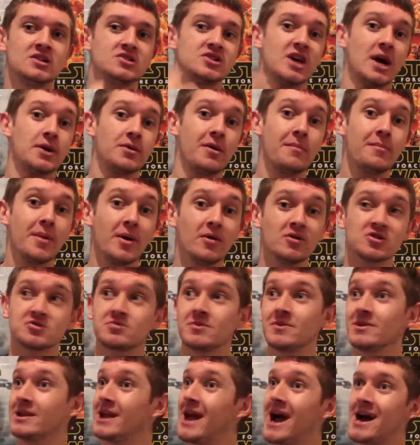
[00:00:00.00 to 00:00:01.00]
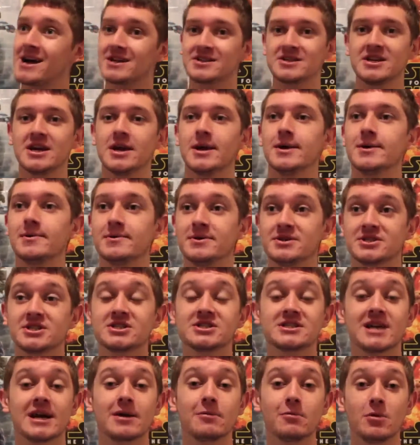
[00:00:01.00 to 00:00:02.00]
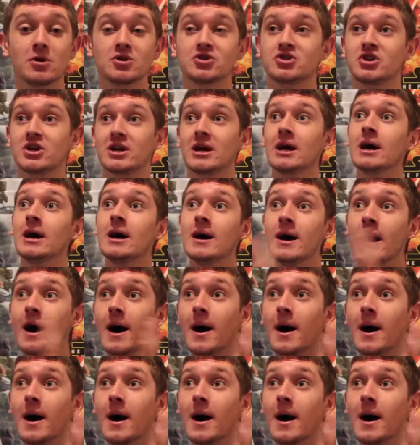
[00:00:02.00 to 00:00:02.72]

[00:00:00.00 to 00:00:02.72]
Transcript: Chadwick Boseman, the actor. It was just like watching